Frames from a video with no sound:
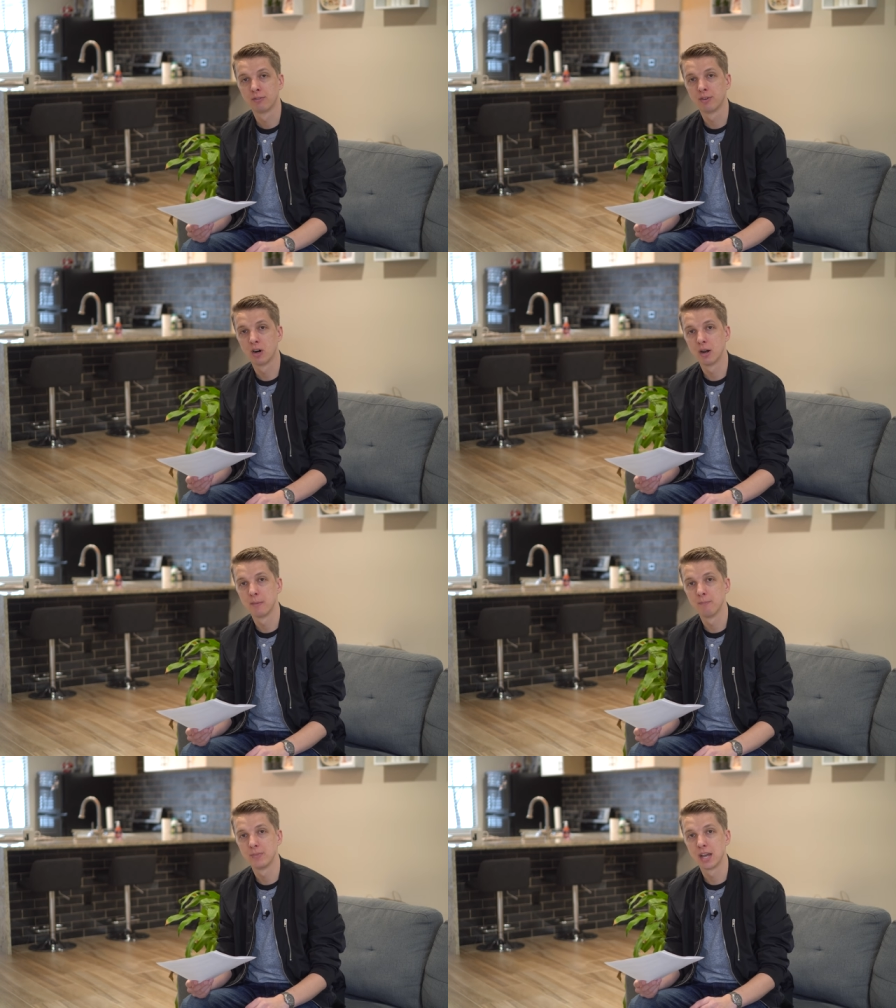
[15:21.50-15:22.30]

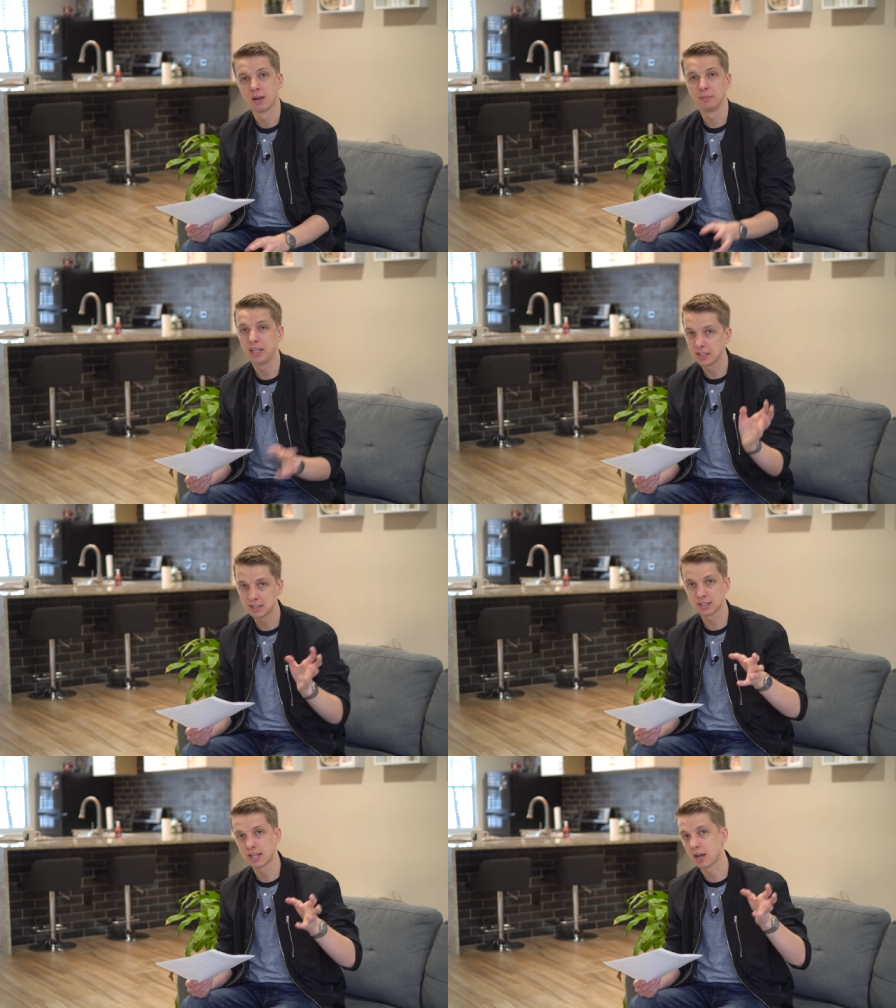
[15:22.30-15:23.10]
from um, the
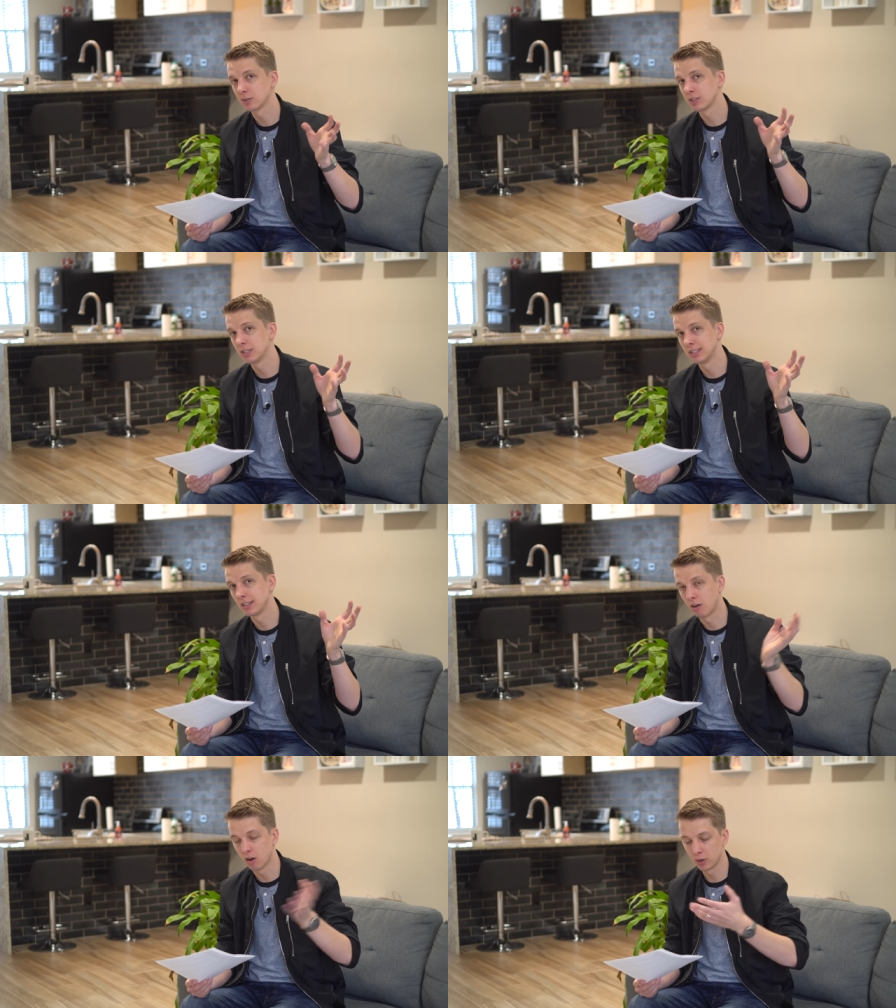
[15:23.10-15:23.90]

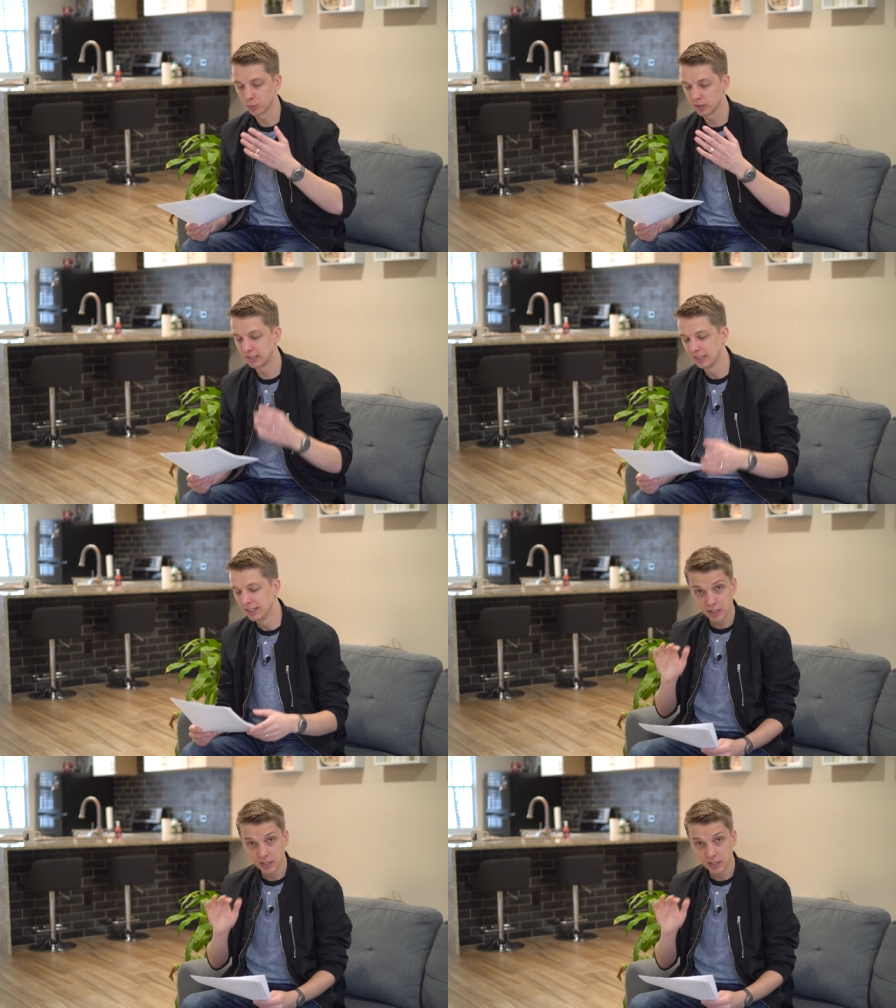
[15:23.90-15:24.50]
a6000 onward.